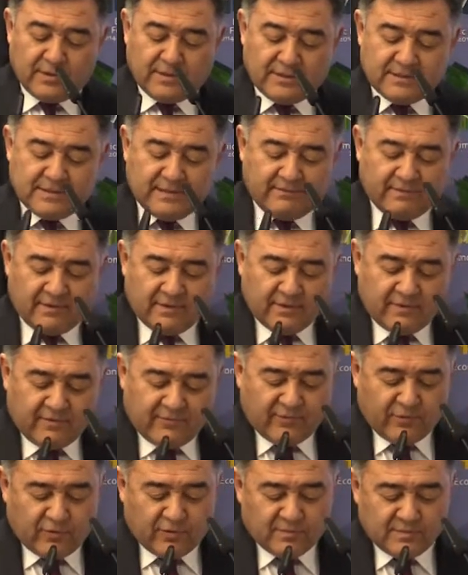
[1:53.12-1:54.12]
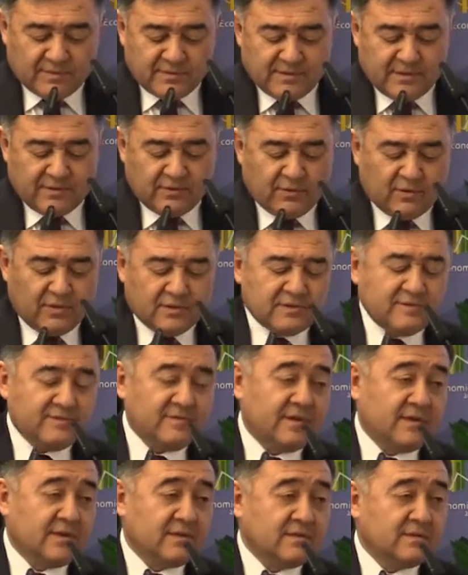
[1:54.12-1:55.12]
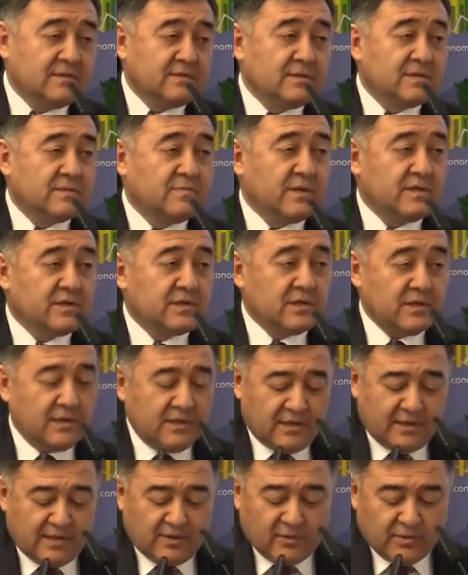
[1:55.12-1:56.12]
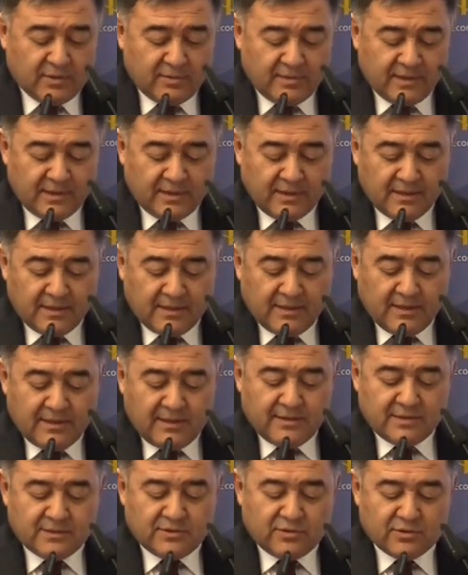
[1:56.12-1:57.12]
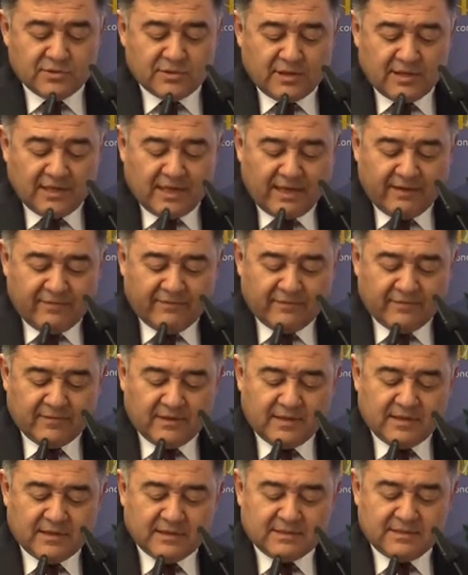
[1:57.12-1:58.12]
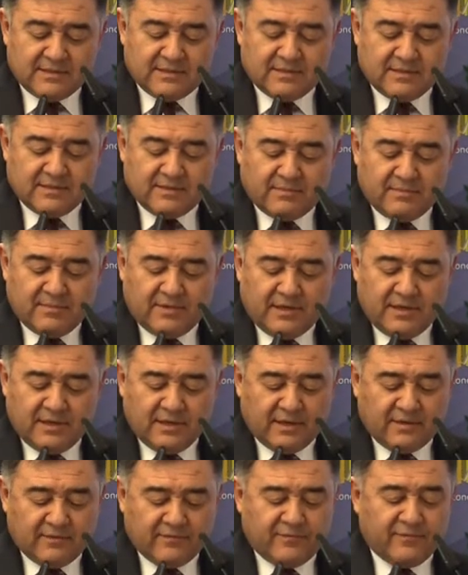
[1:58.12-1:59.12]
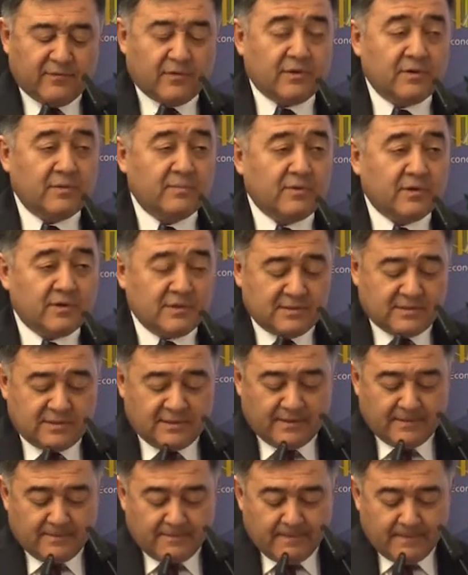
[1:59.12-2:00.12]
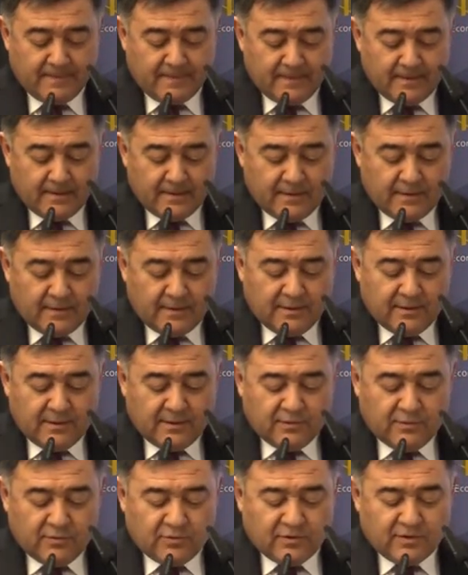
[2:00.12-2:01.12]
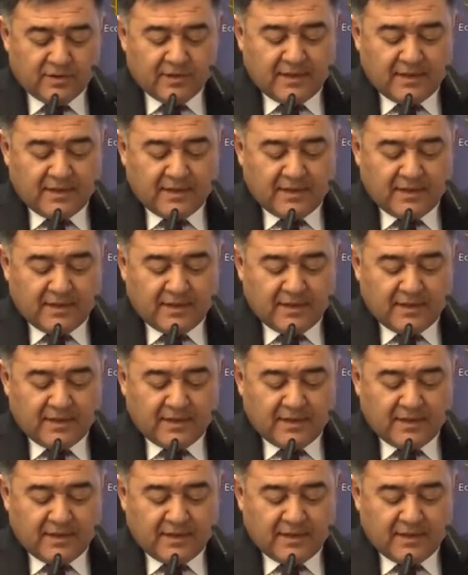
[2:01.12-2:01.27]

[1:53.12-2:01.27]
several reforms in all spheres, especially in economy, social life, legal system, inner and foreign policy. During the